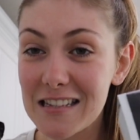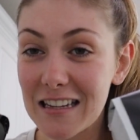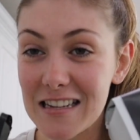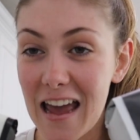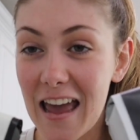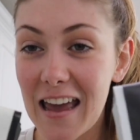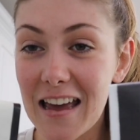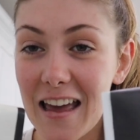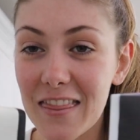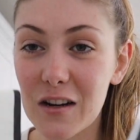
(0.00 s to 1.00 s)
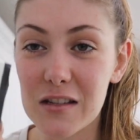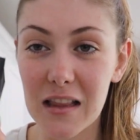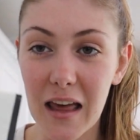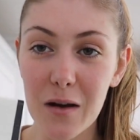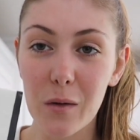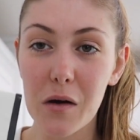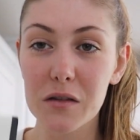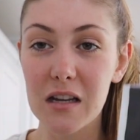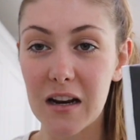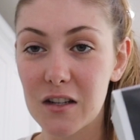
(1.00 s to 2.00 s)
today there's a light
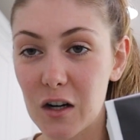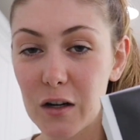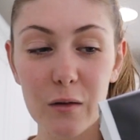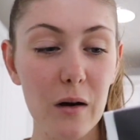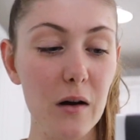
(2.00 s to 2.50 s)
roast and a dark